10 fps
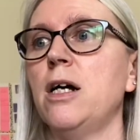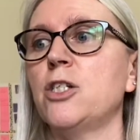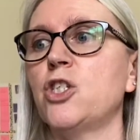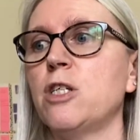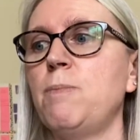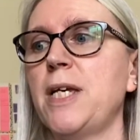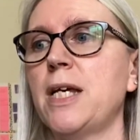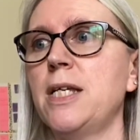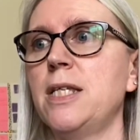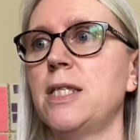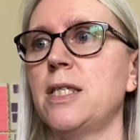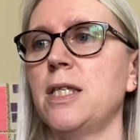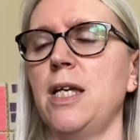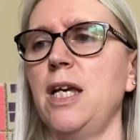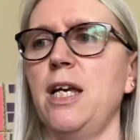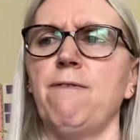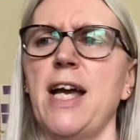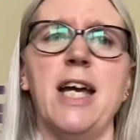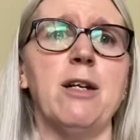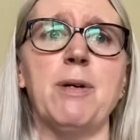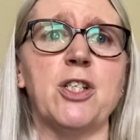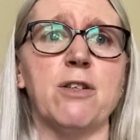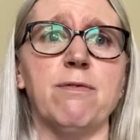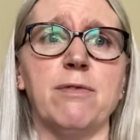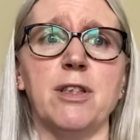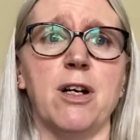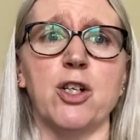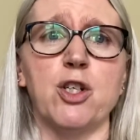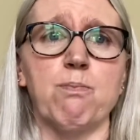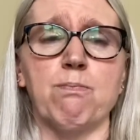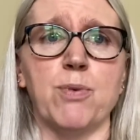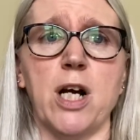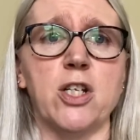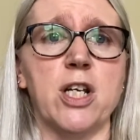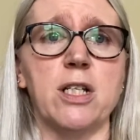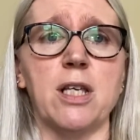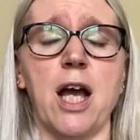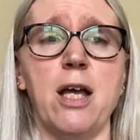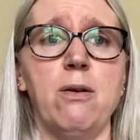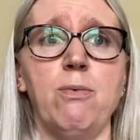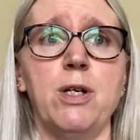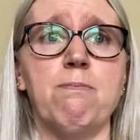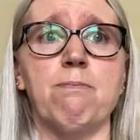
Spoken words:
just because if I had a bunch of large projects, I would